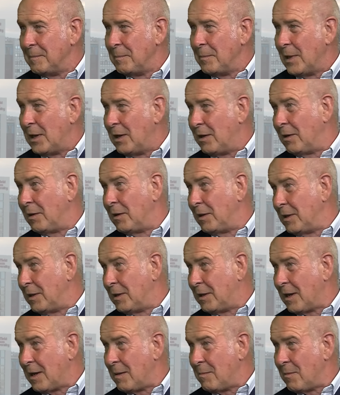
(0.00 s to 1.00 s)
in a league
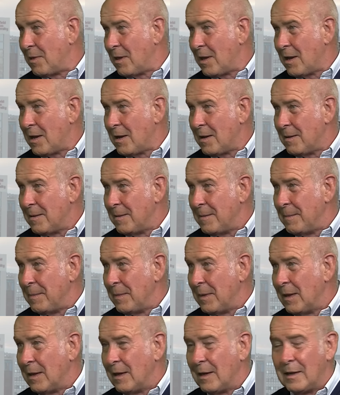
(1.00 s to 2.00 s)
game there,
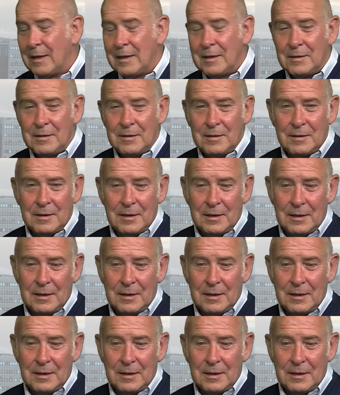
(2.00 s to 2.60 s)
and